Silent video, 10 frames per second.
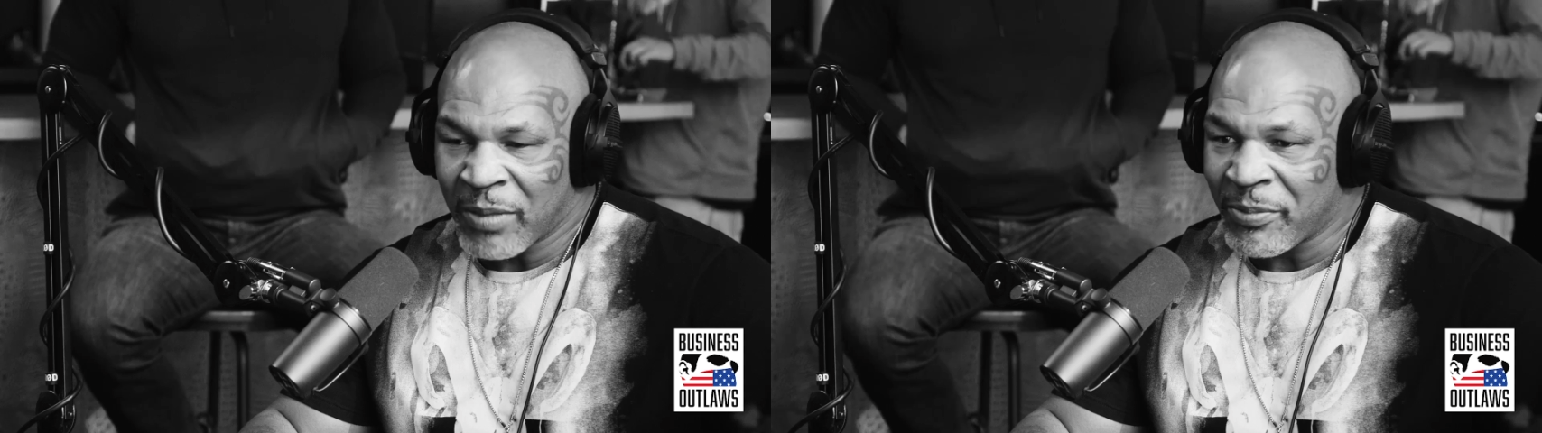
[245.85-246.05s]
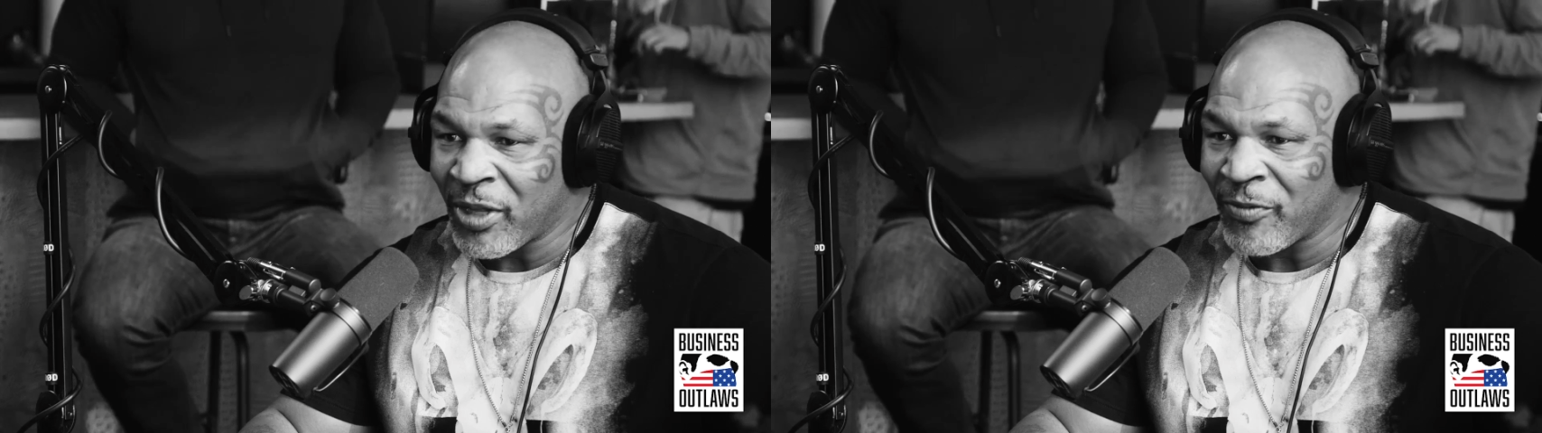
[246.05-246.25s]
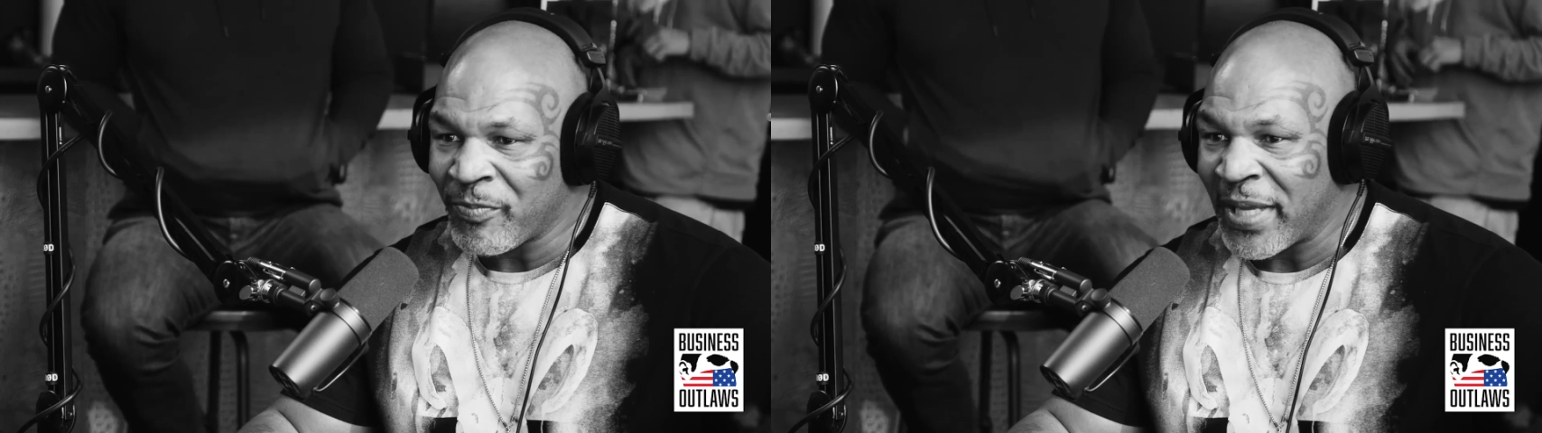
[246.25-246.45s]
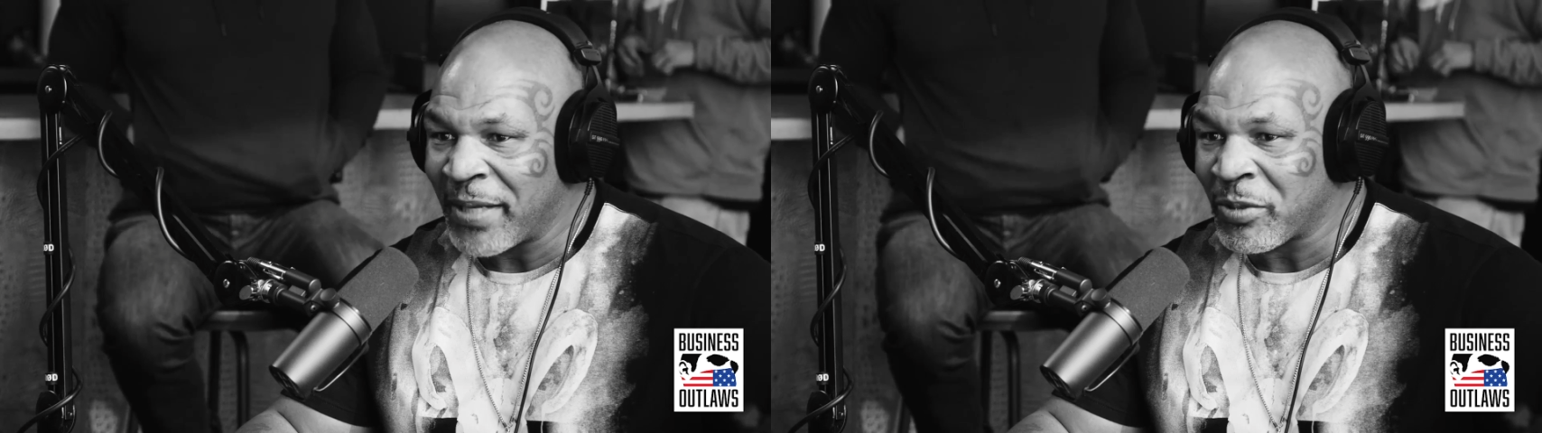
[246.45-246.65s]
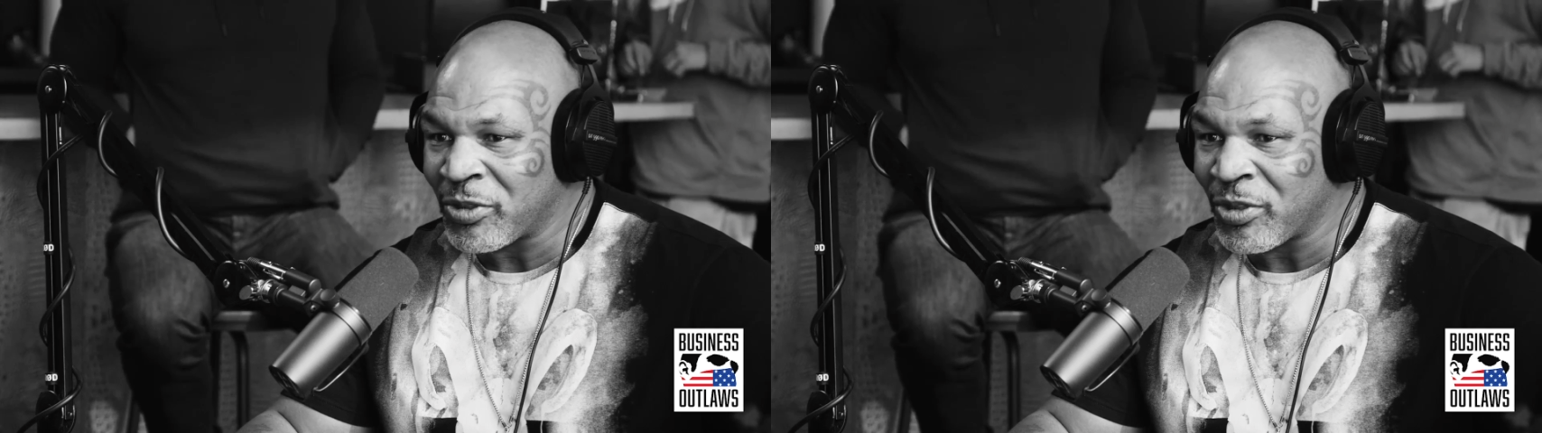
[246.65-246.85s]
Well, I'm
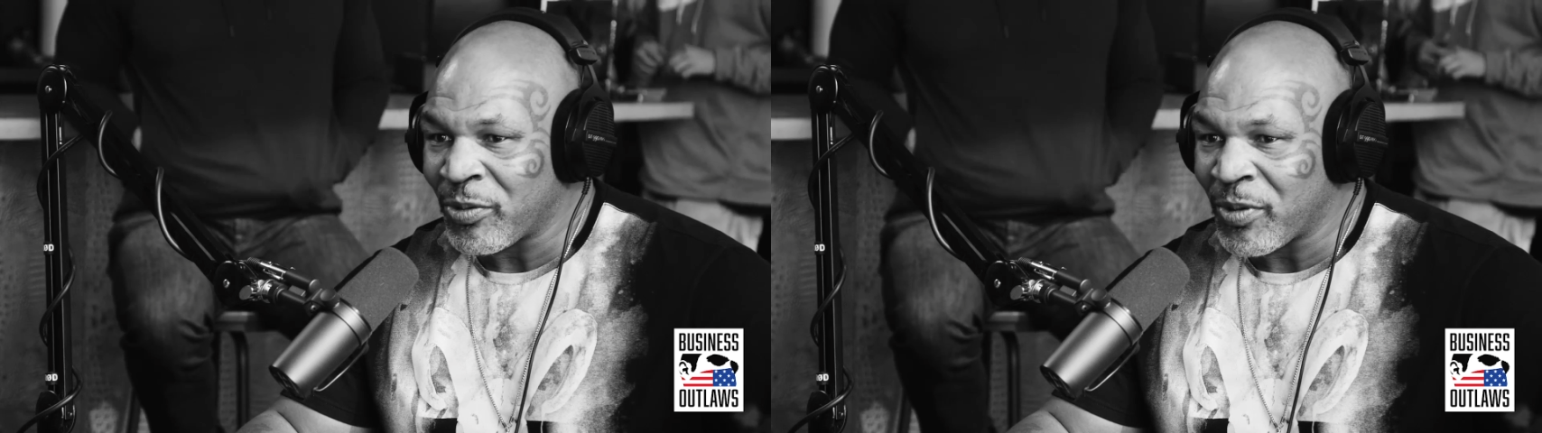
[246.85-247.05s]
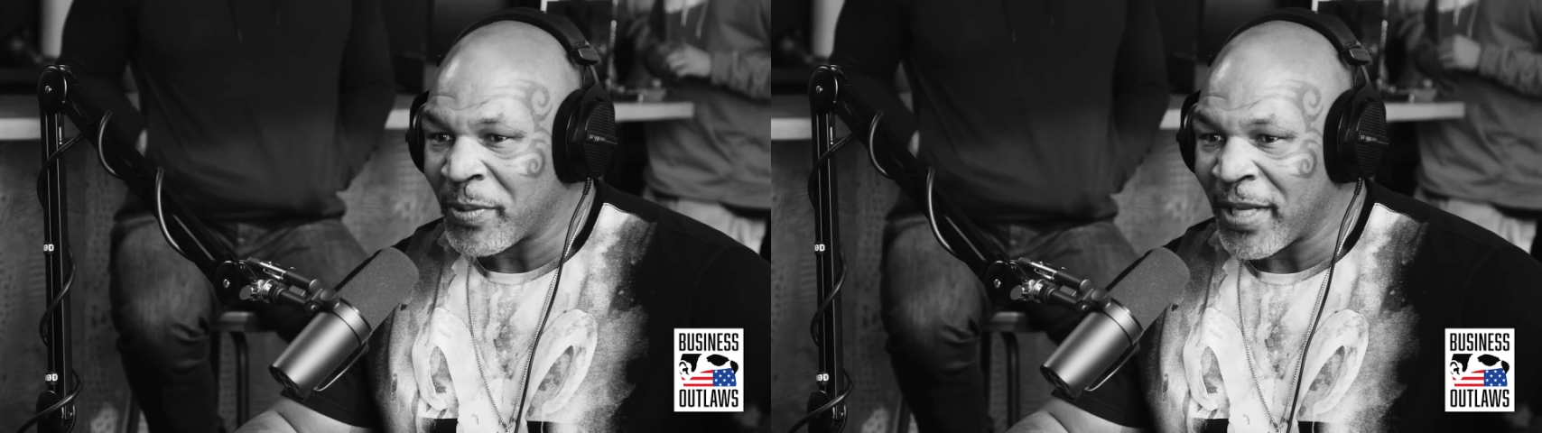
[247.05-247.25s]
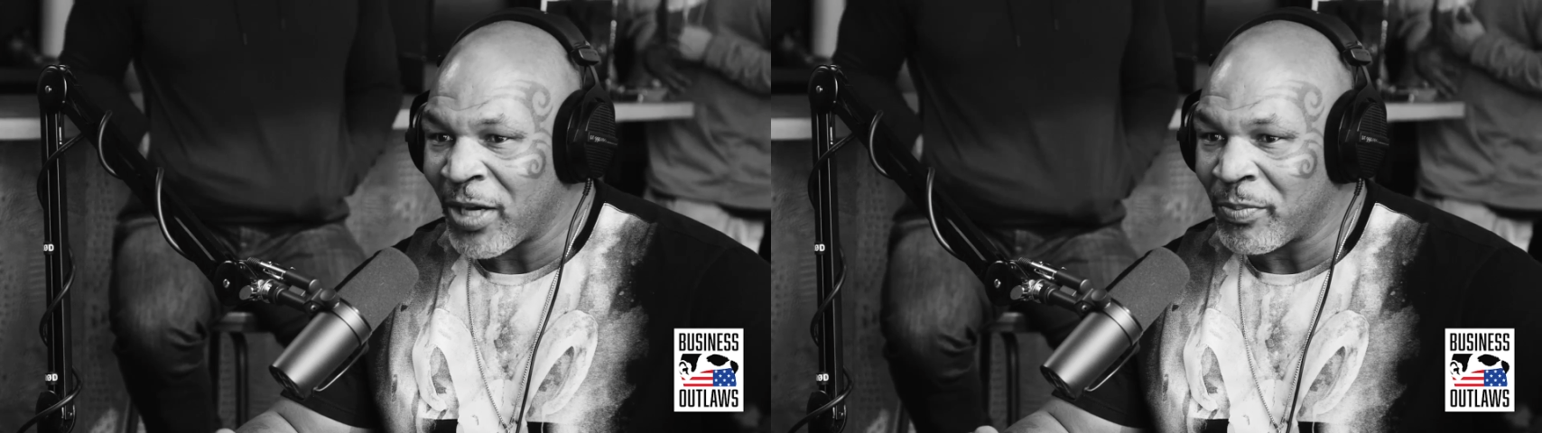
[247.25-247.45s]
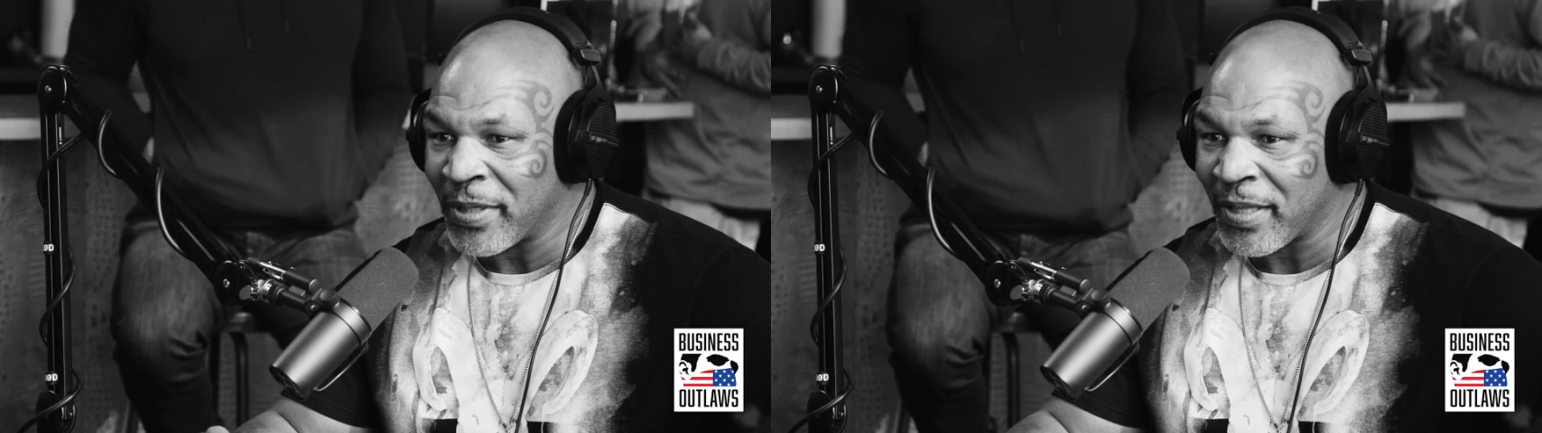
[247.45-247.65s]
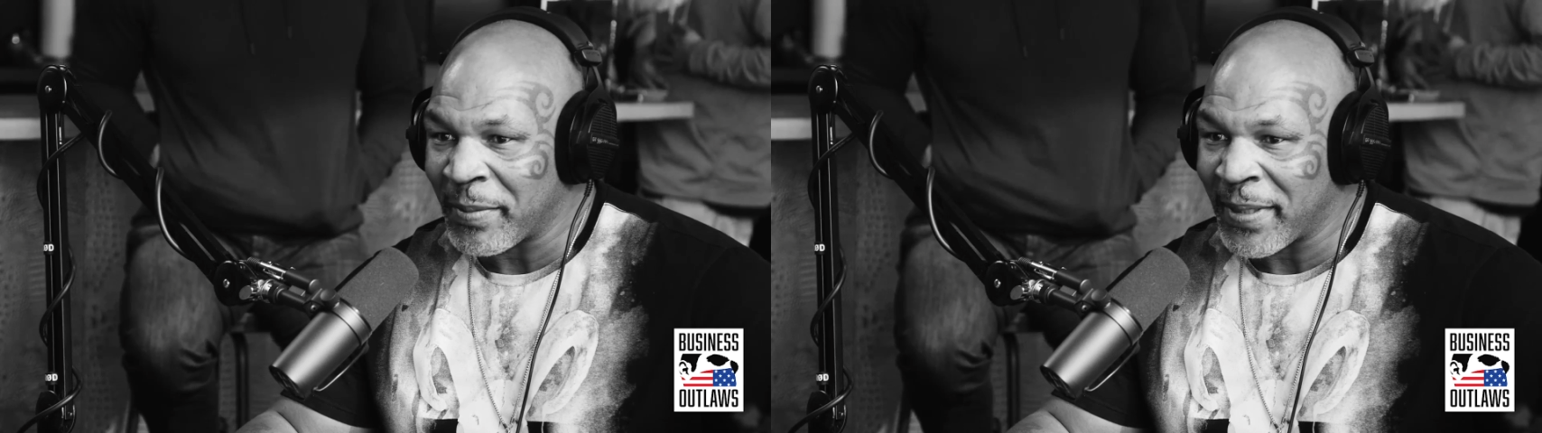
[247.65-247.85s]
self-made, but you know, someone helped
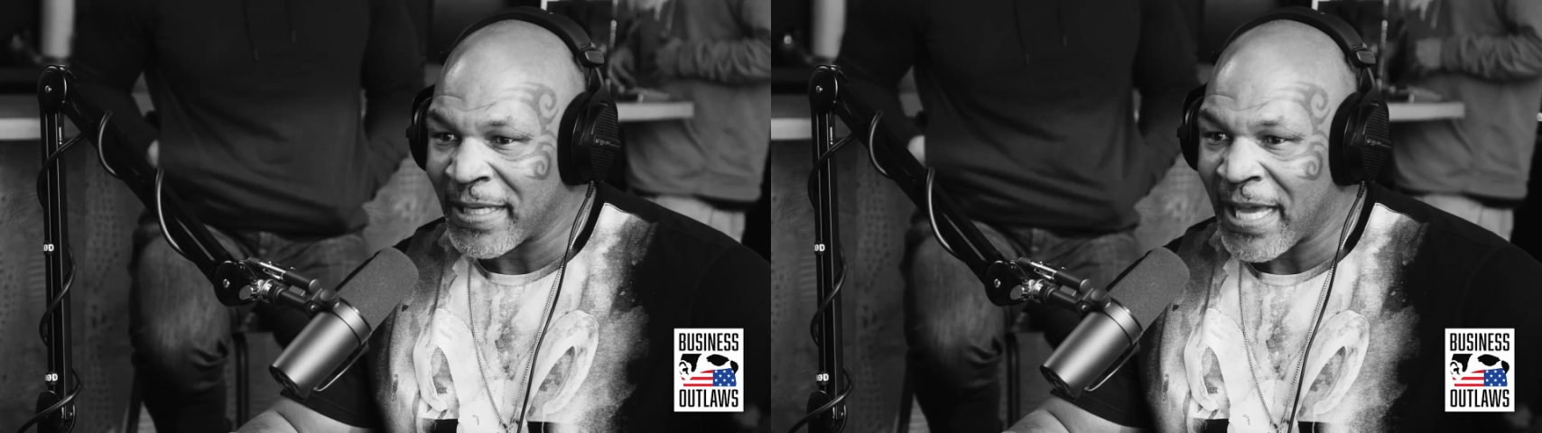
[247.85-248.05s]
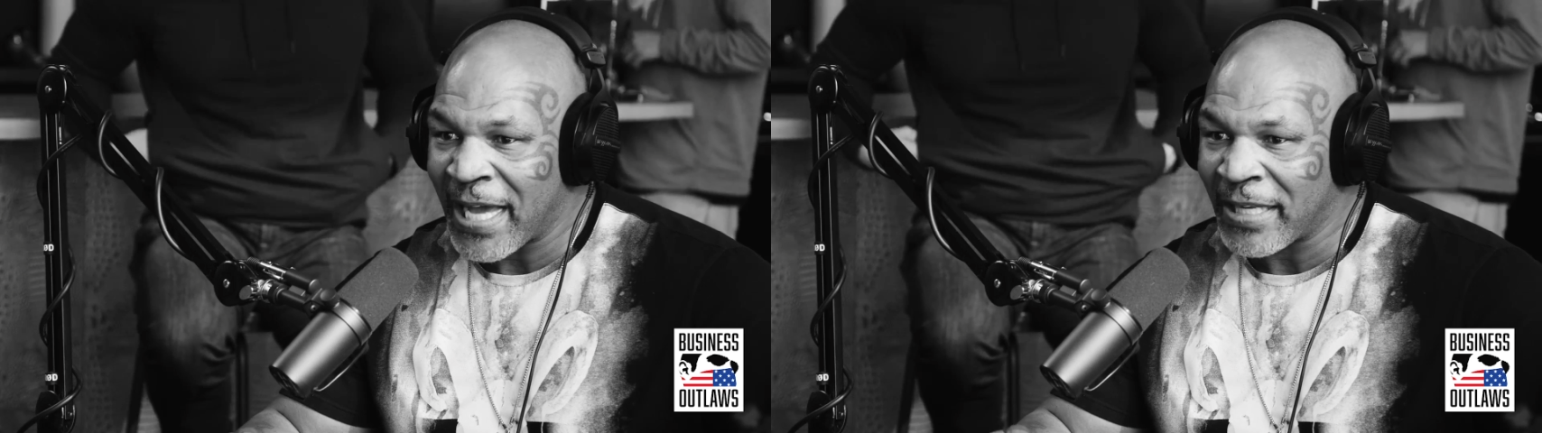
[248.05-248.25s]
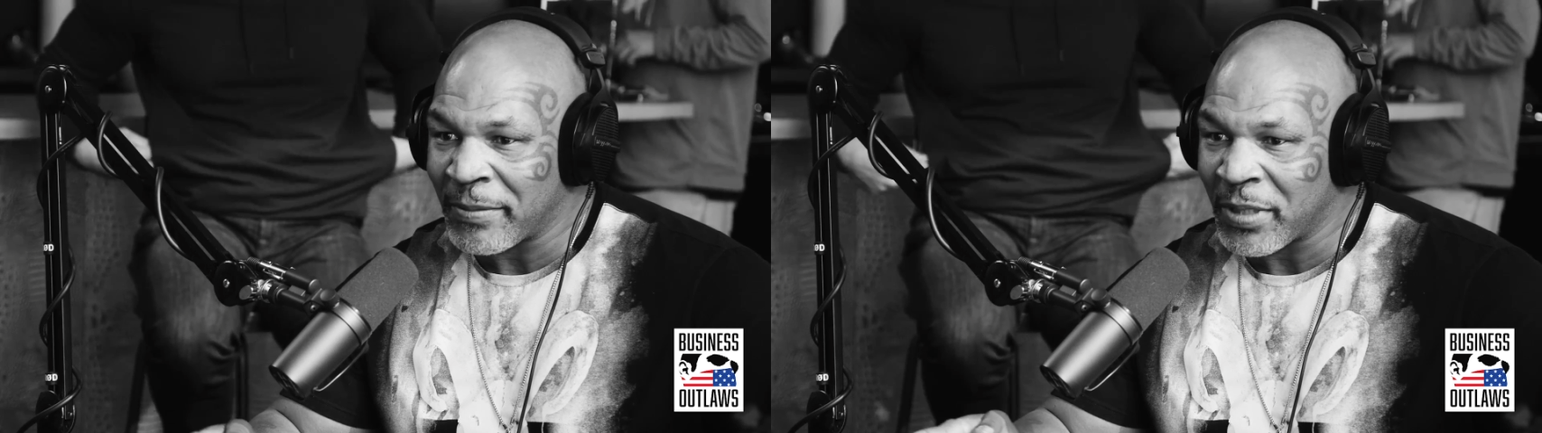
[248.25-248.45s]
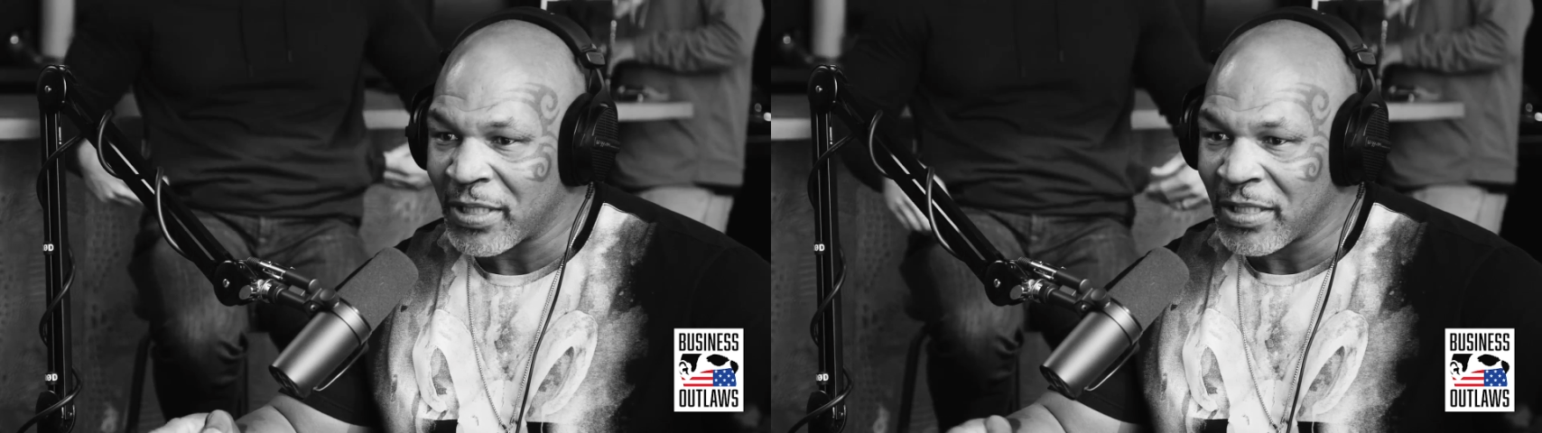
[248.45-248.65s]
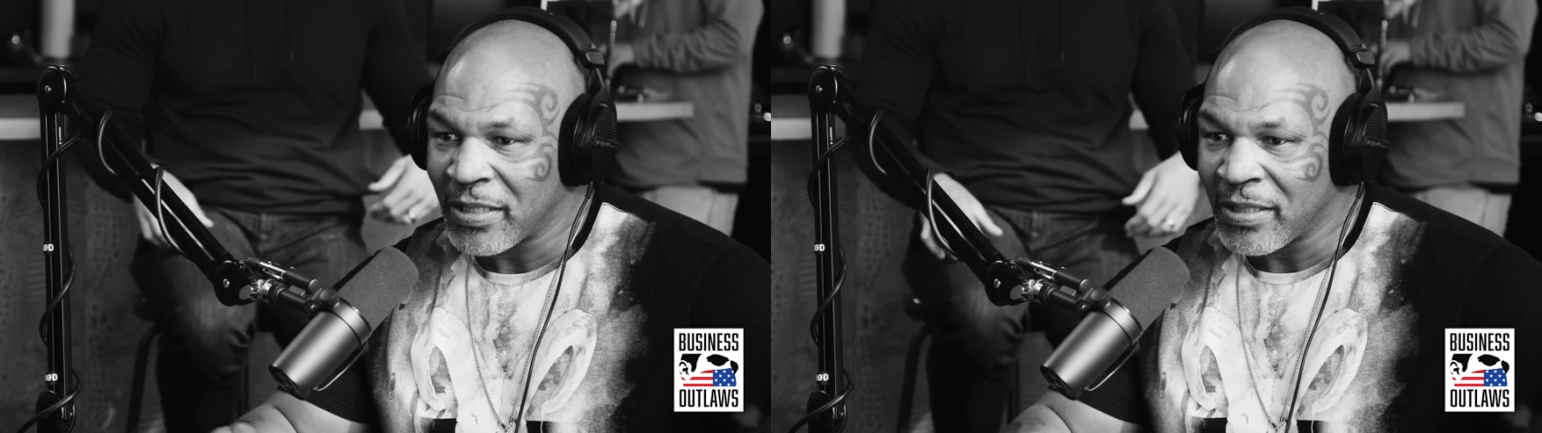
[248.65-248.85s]
me, somebody guided yeah, oh, me. Yeah, sure.